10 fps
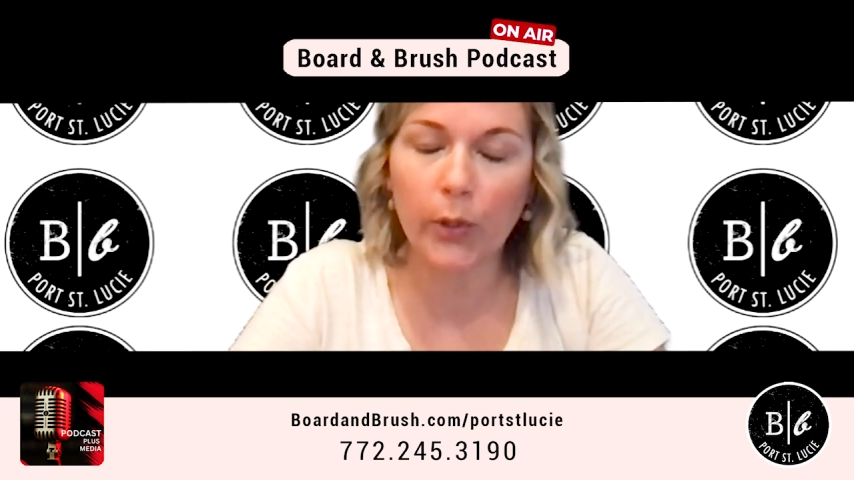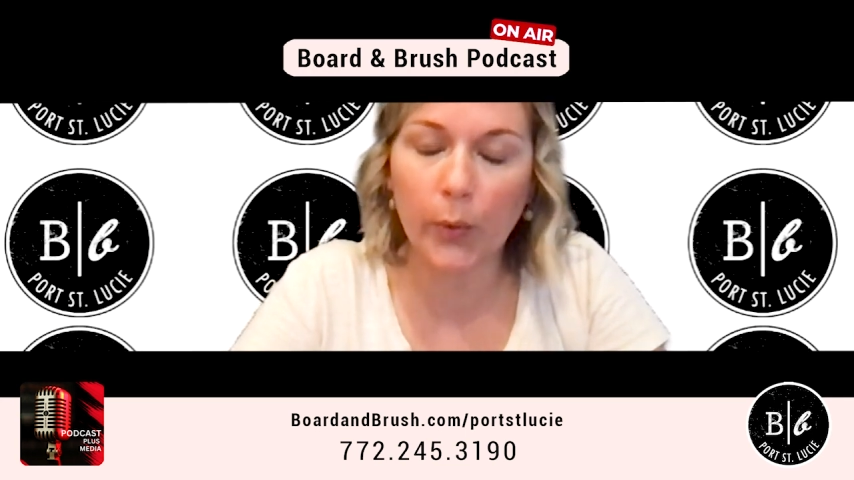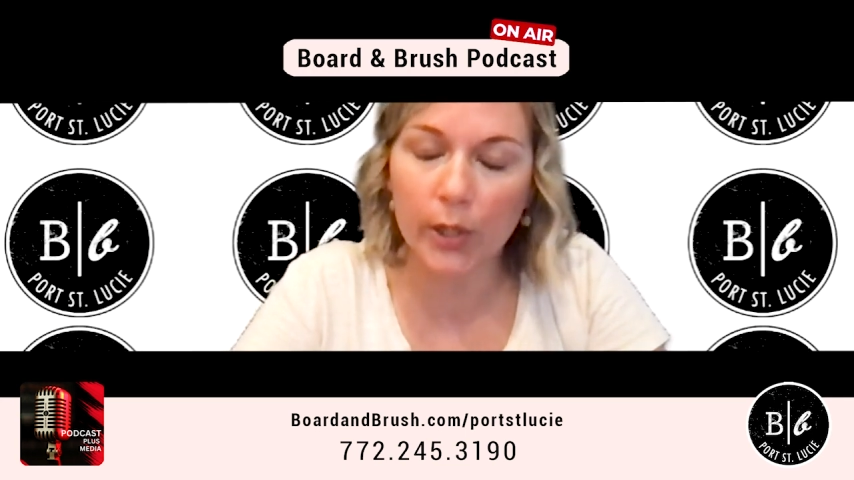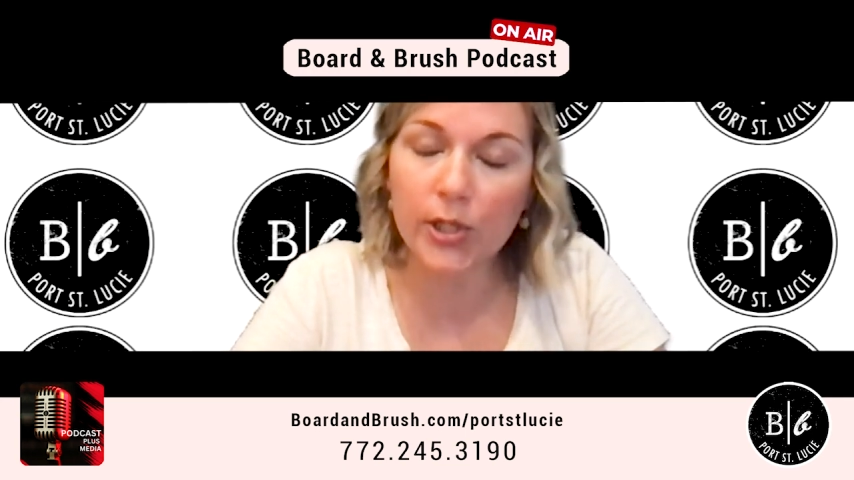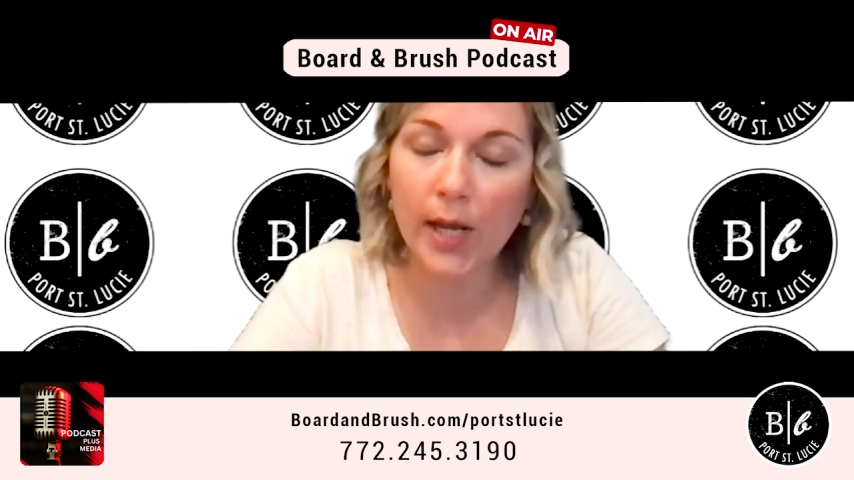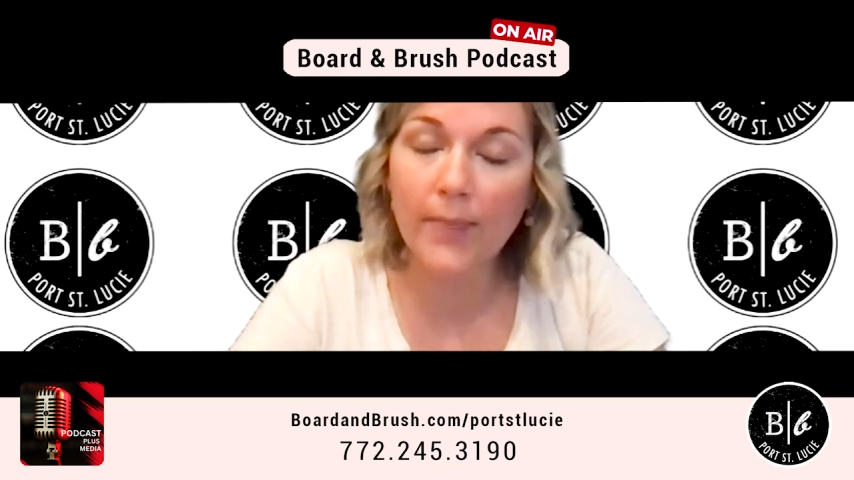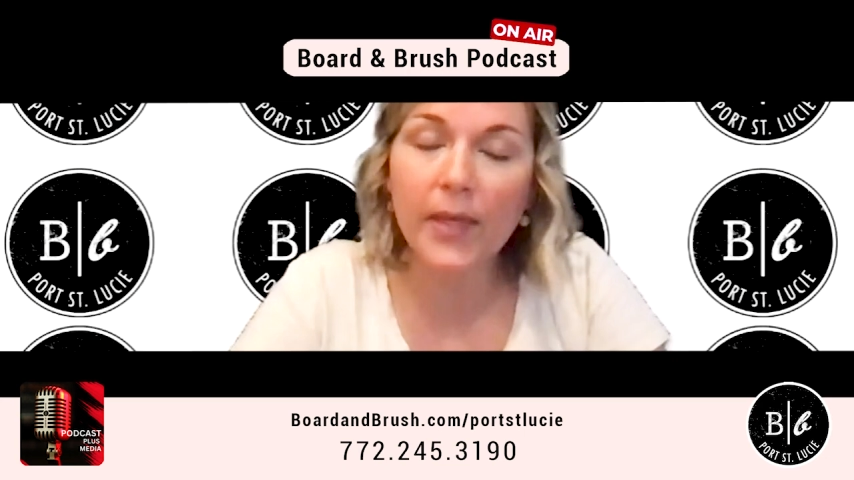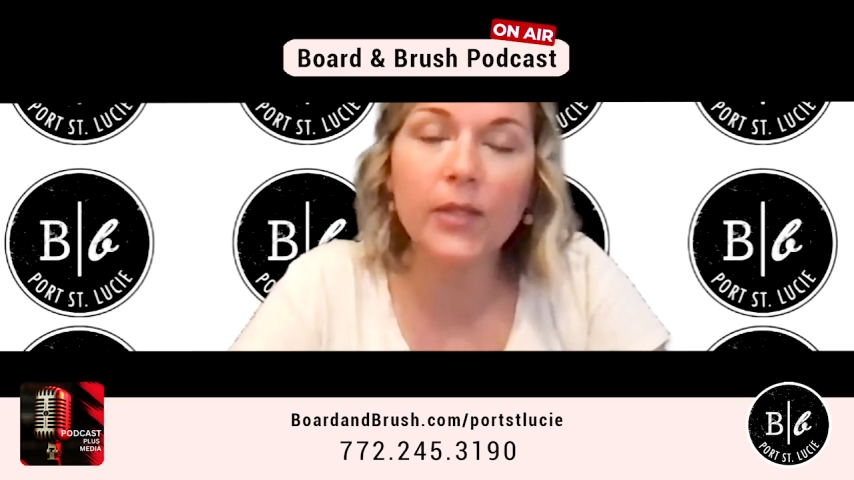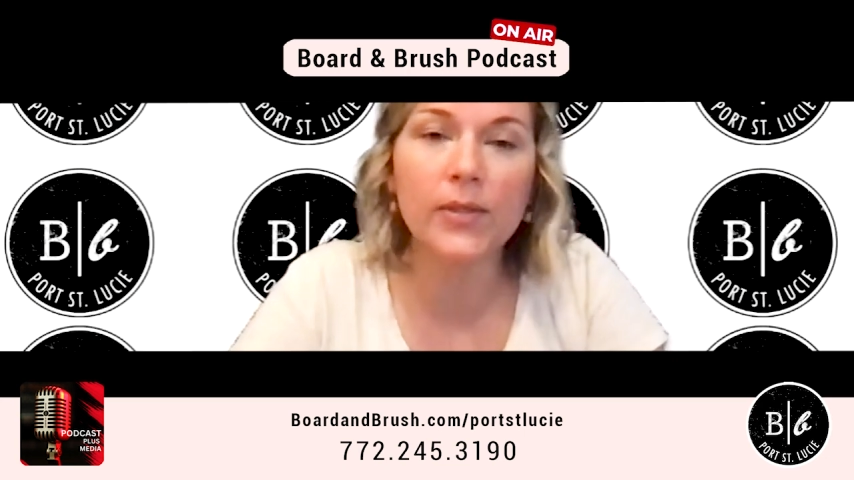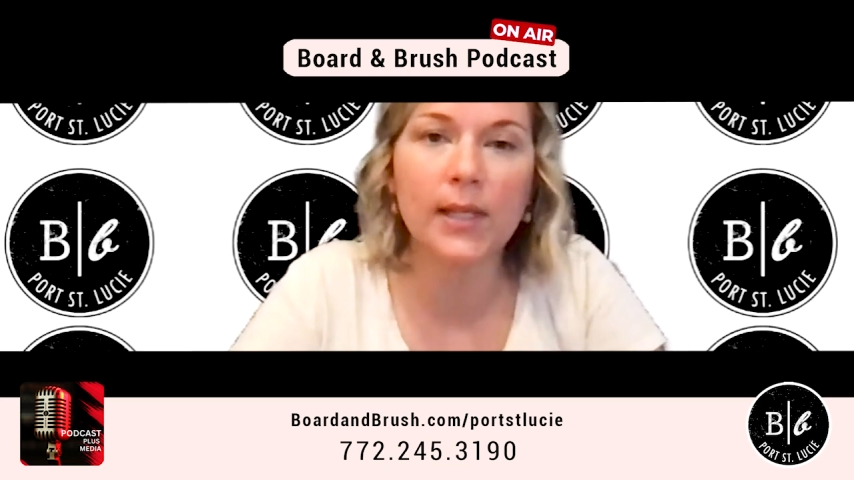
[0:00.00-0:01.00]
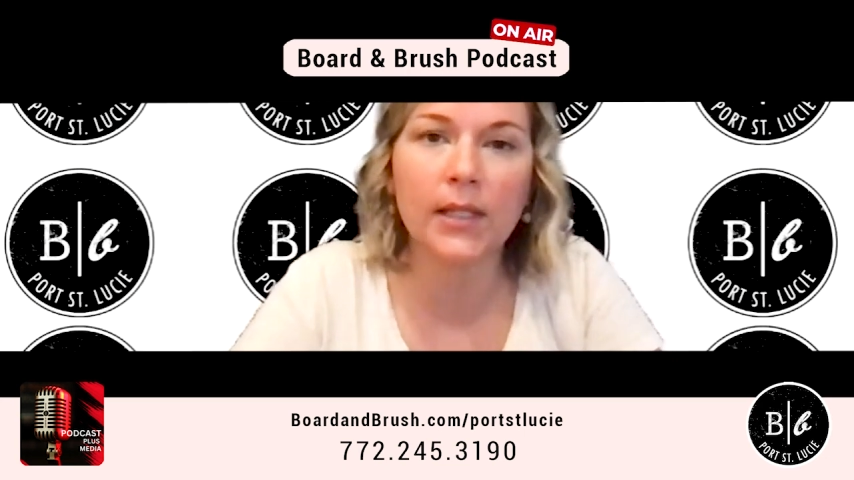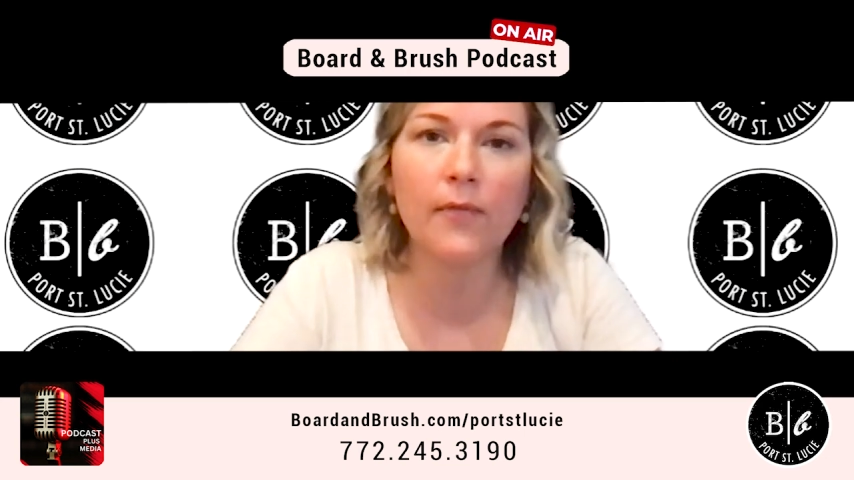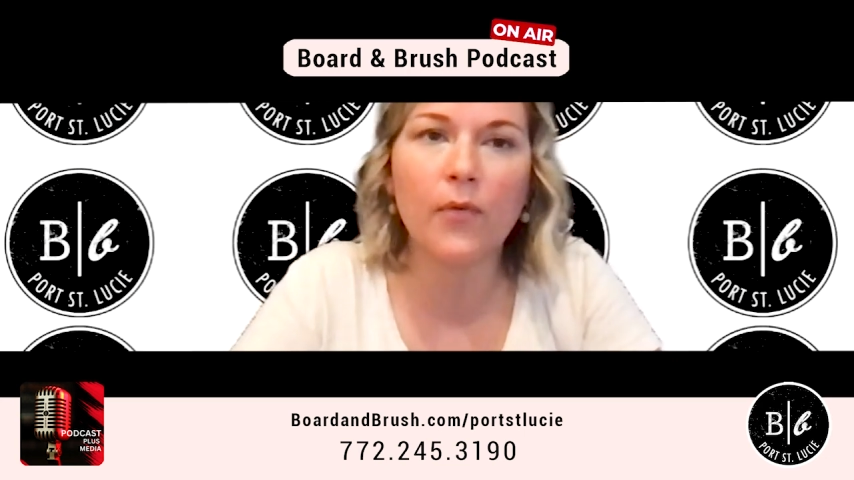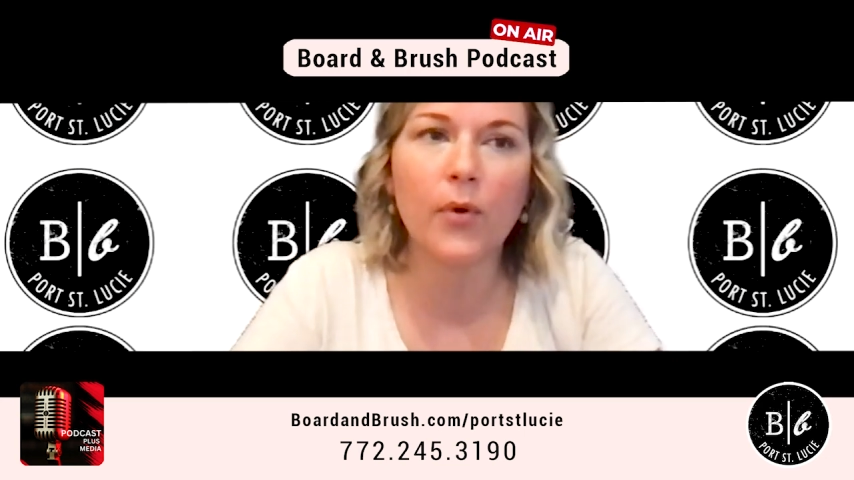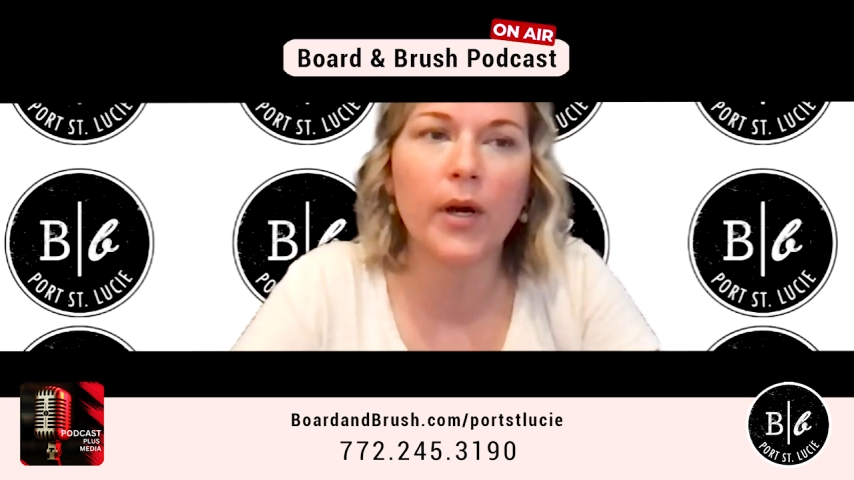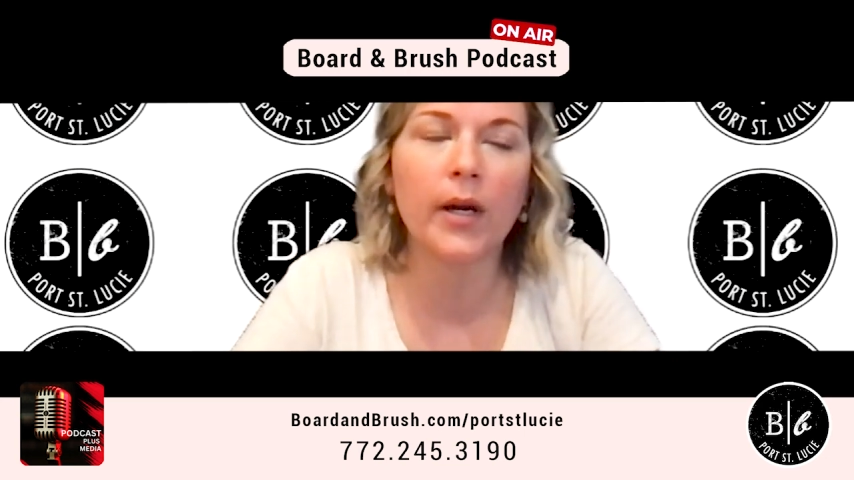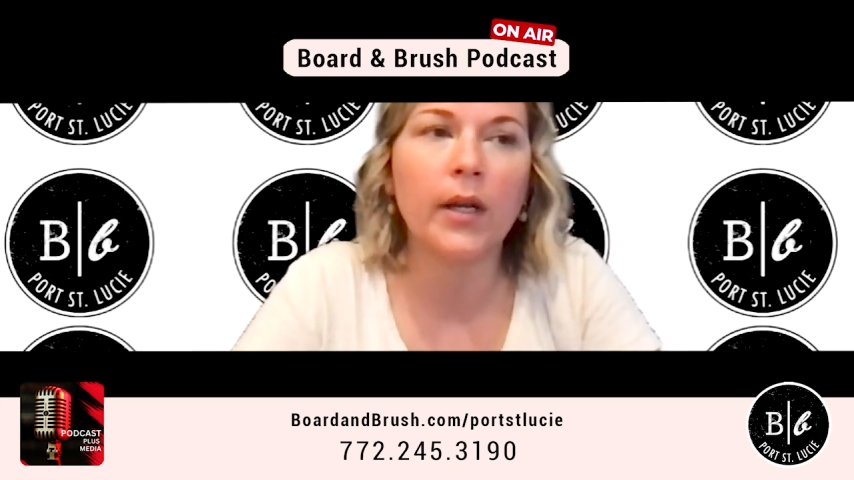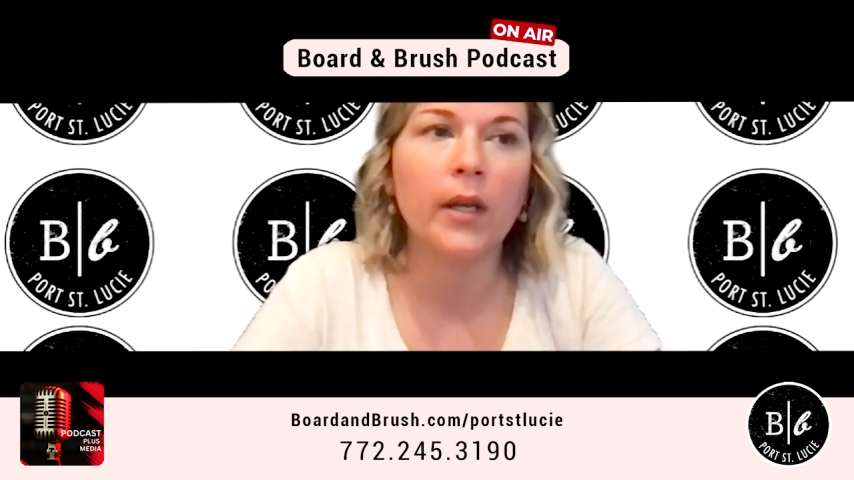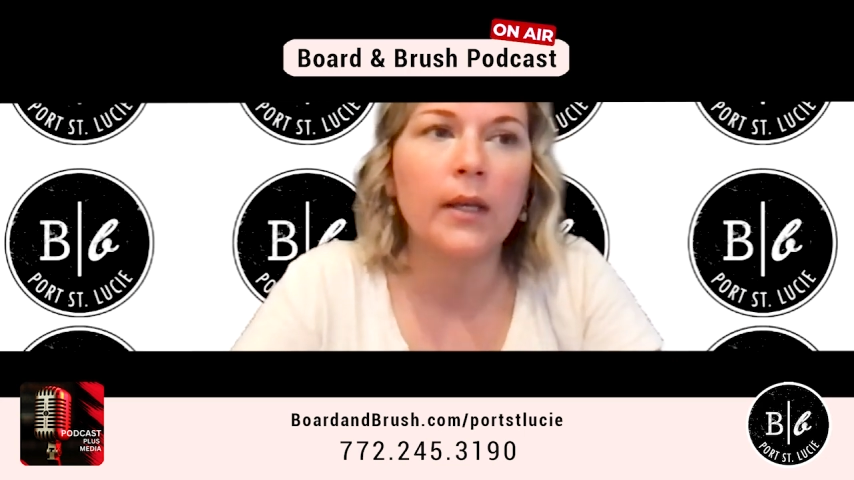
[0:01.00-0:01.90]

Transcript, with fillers: your workshop that you signed up for,